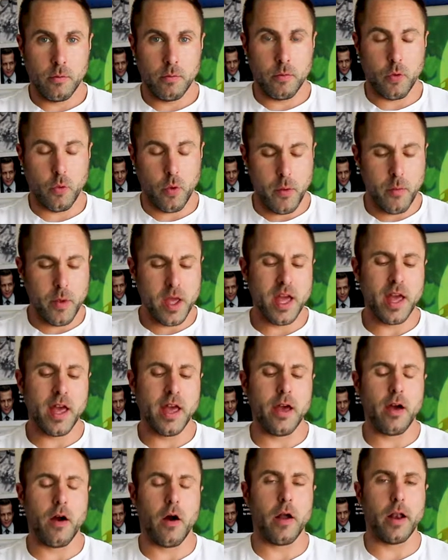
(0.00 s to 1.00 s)
But when we
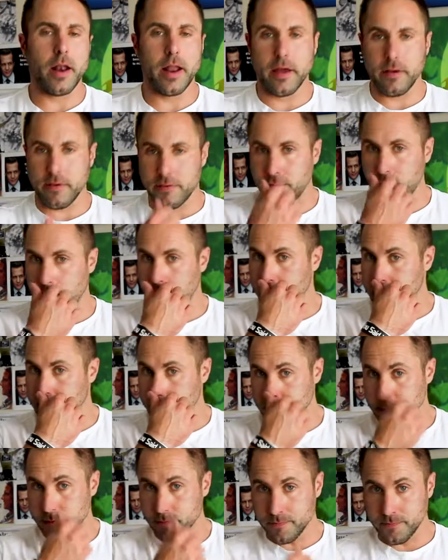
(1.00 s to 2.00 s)
hit our late
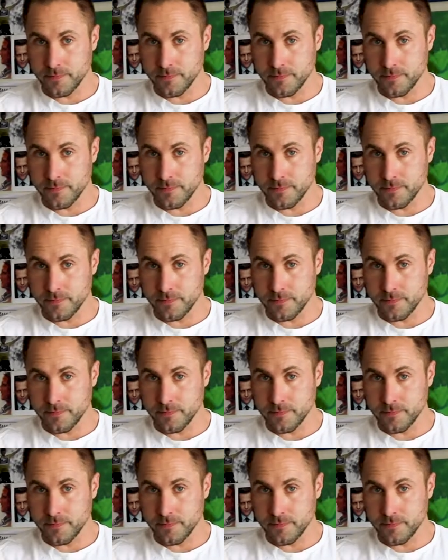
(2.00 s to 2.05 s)
30s,